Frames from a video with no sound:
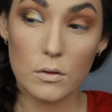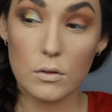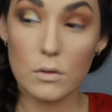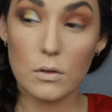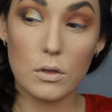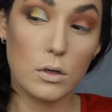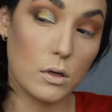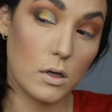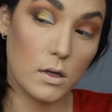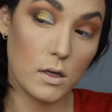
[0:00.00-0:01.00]
Ooh,
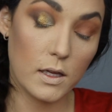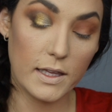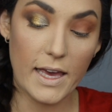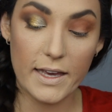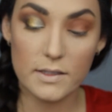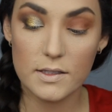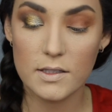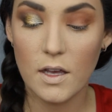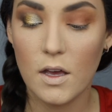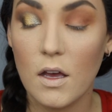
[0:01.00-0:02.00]

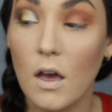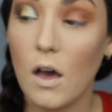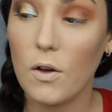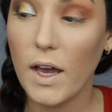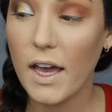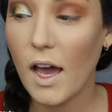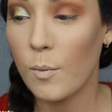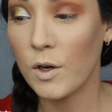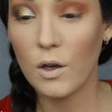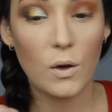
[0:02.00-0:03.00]
yes. Okay,
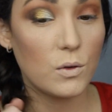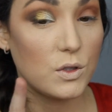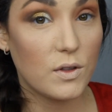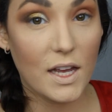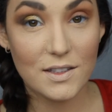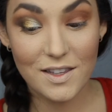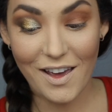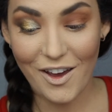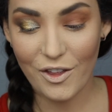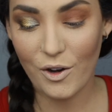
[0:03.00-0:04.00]
I'm gonna go do that to
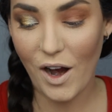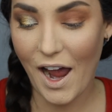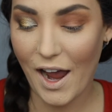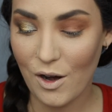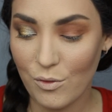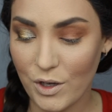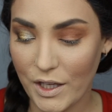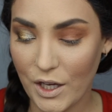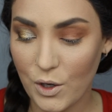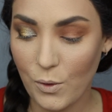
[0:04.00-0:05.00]
the other eye
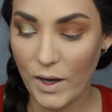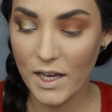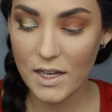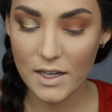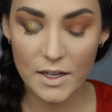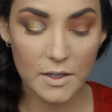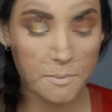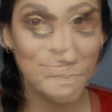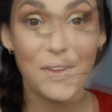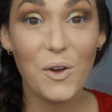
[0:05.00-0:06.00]
really quick.
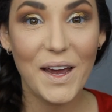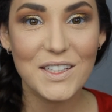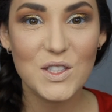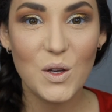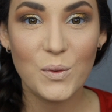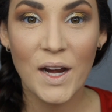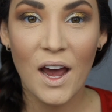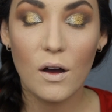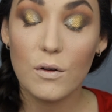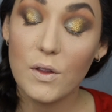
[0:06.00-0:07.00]
Okay, so
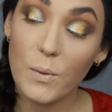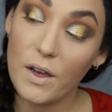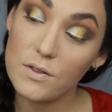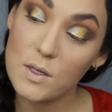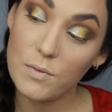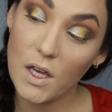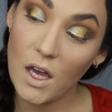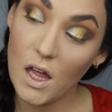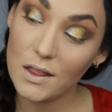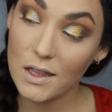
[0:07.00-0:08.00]
now that we have
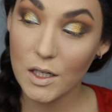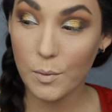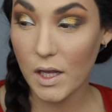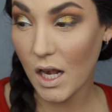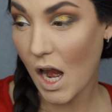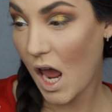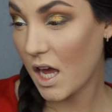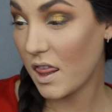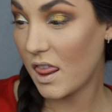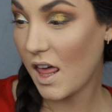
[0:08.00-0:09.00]
something a little bit
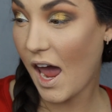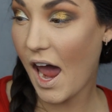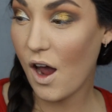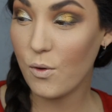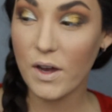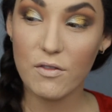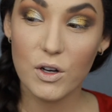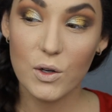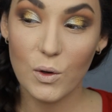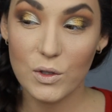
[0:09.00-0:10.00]
like that, we have
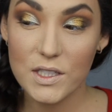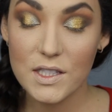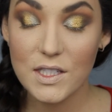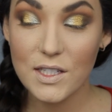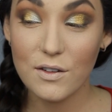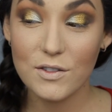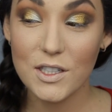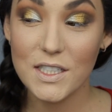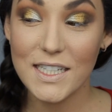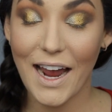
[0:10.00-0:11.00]
our gold and
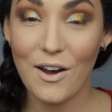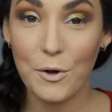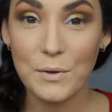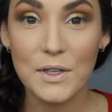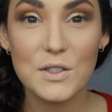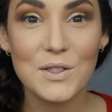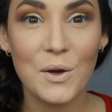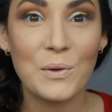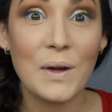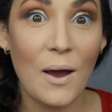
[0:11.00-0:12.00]
silver down.
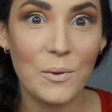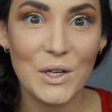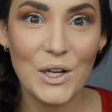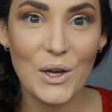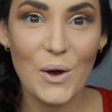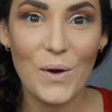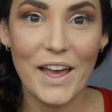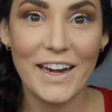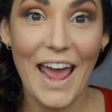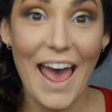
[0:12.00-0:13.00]
So now we're gonna go
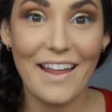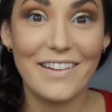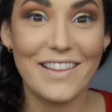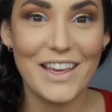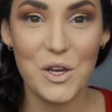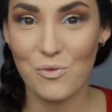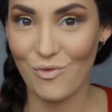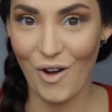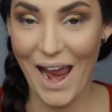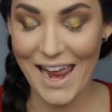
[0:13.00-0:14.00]
and add the
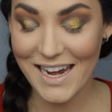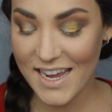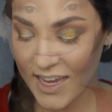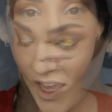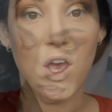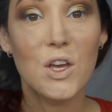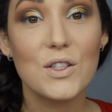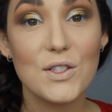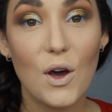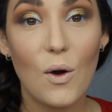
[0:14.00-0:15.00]
red.
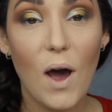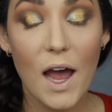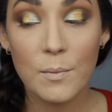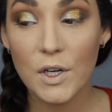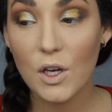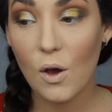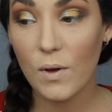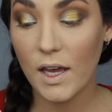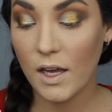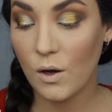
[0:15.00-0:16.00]
So I'm gonna go
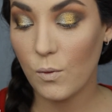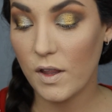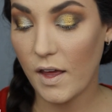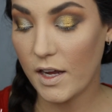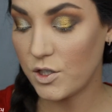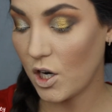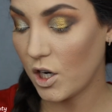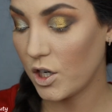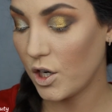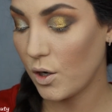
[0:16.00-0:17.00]
in with a
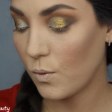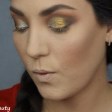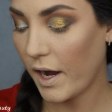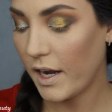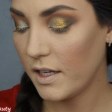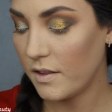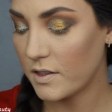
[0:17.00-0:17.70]
darker red.